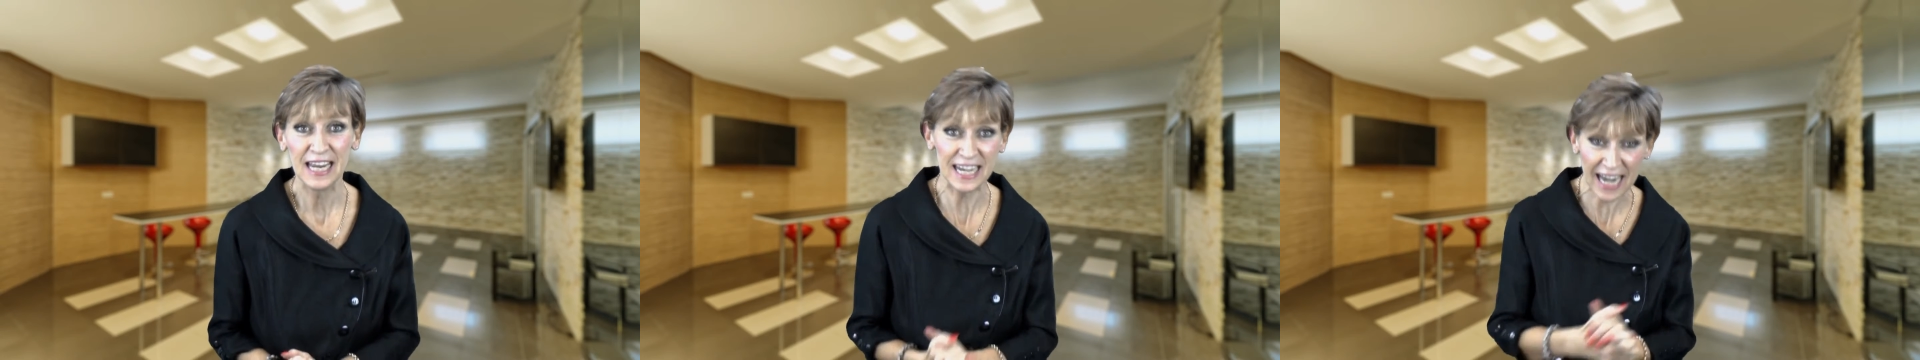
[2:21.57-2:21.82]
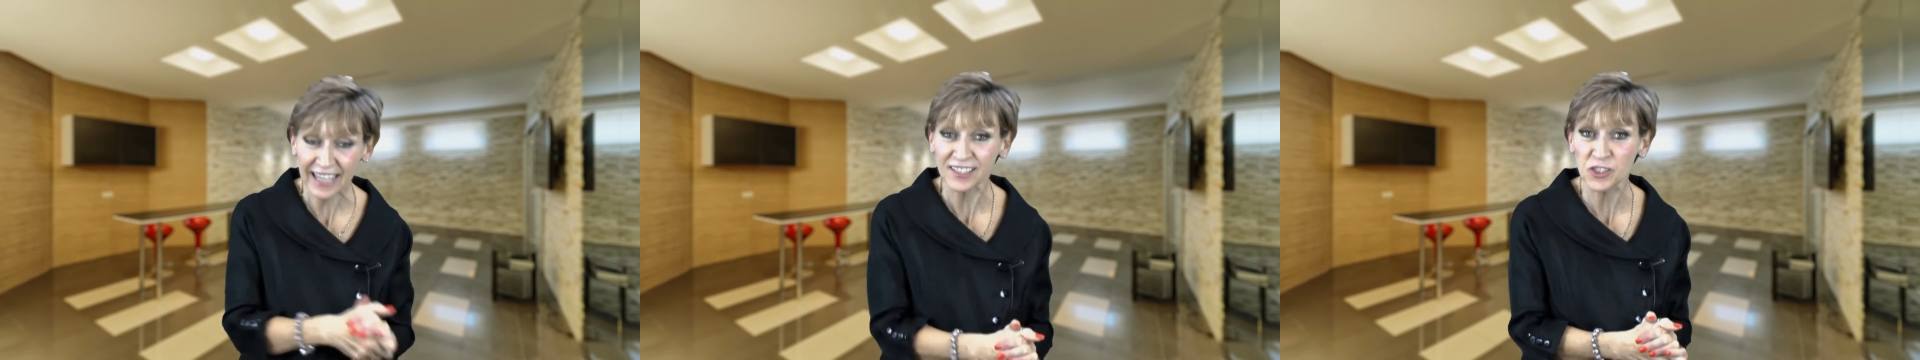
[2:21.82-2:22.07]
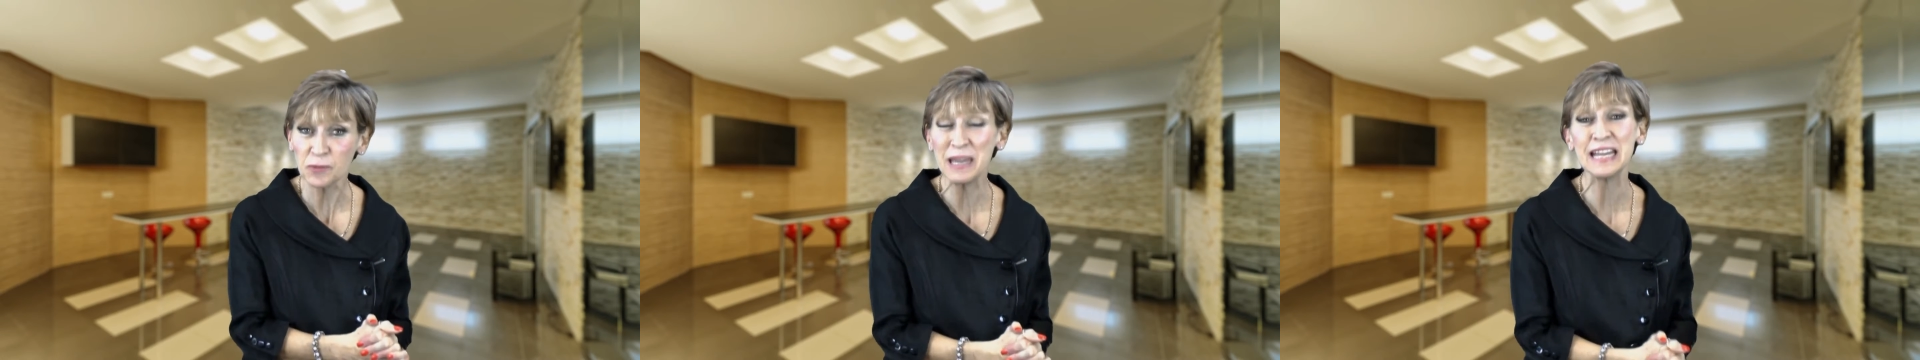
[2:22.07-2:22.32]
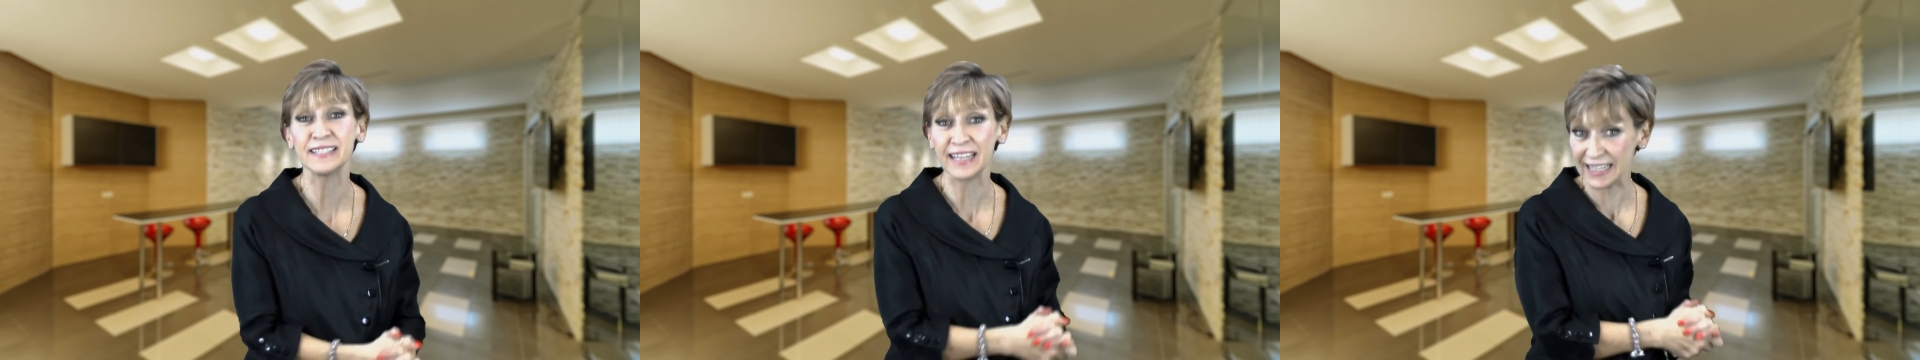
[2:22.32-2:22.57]
Next to
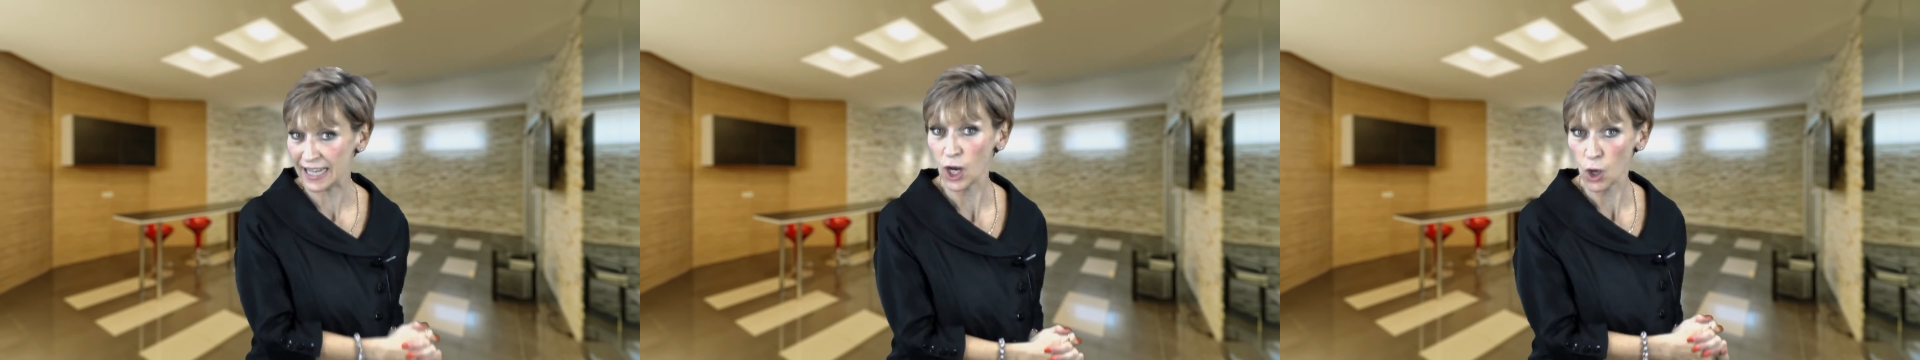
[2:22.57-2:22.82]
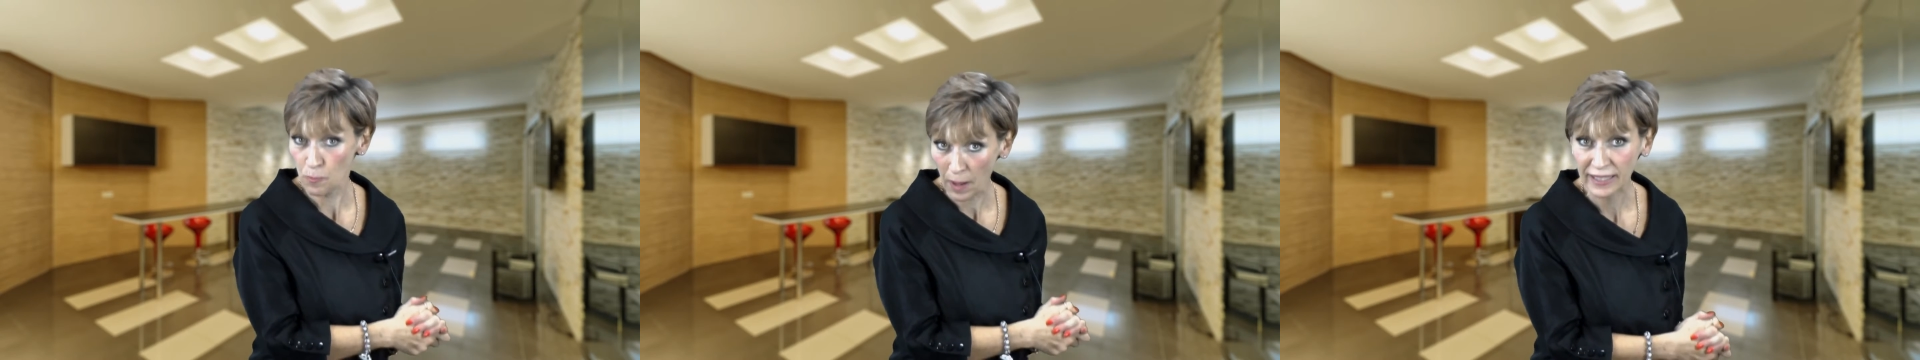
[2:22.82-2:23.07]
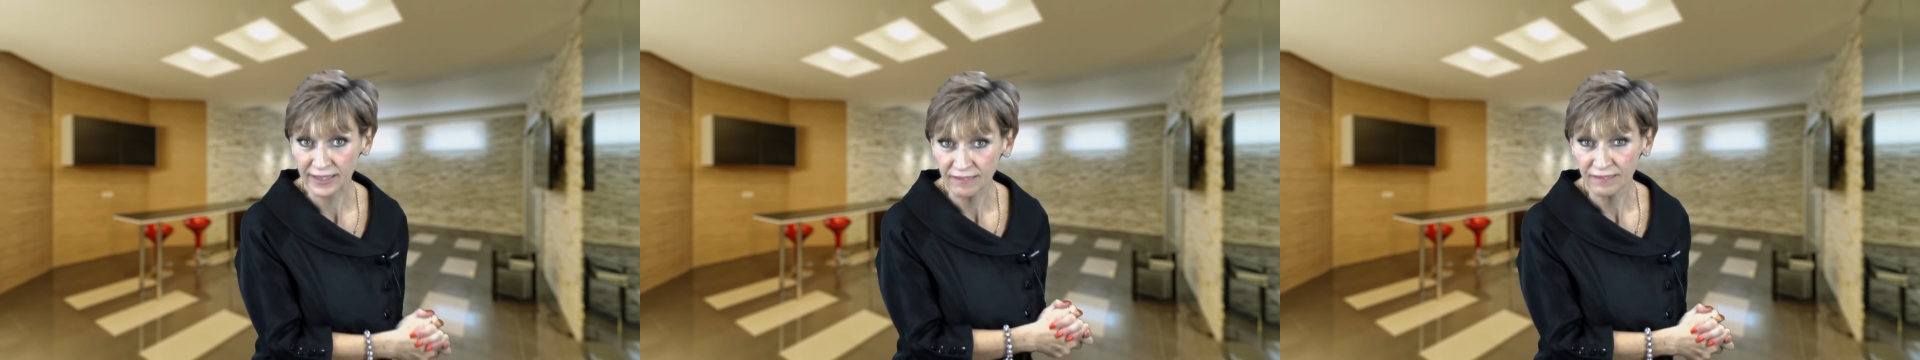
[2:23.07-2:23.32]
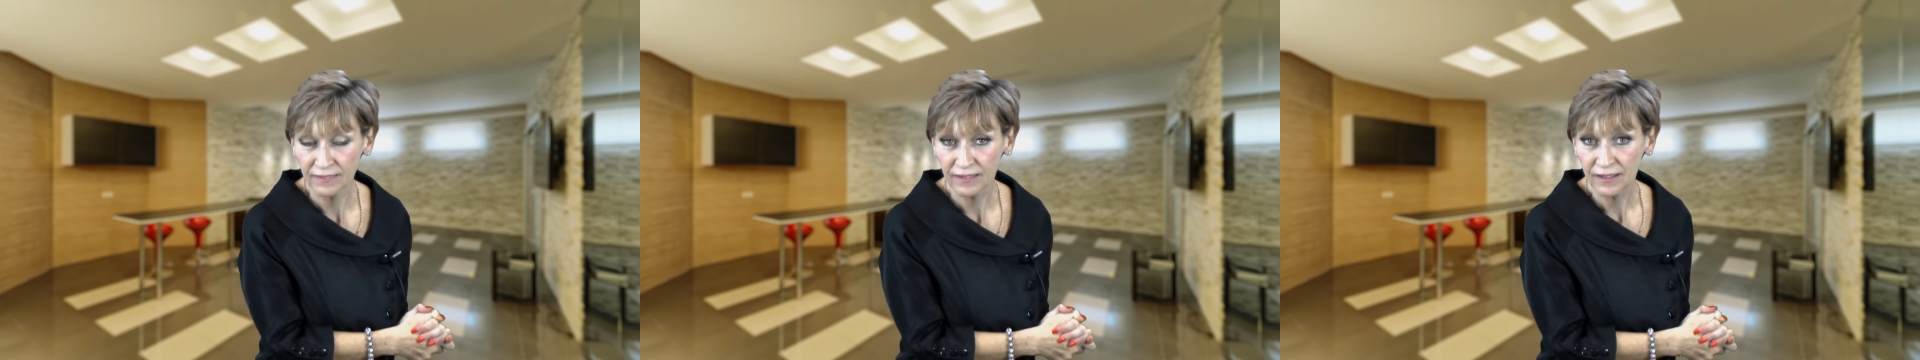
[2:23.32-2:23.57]
me is a yellow button.